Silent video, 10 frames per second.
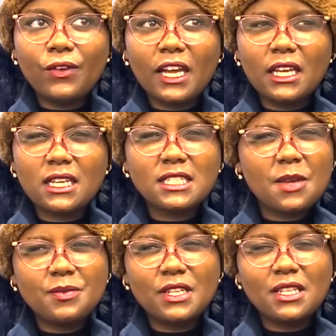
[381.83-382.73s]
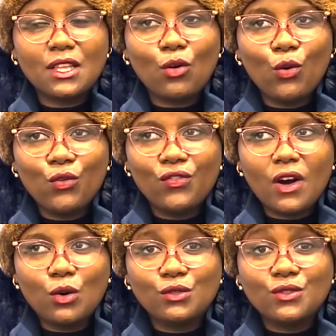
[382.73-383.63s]
I accepted the offer
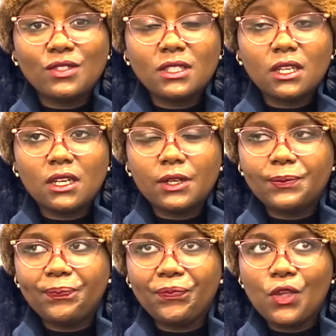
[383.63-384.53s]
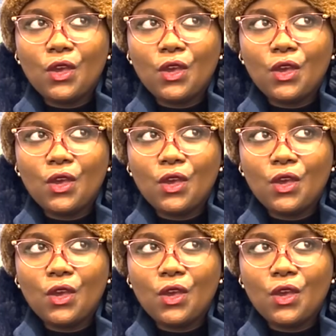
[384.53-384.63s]
on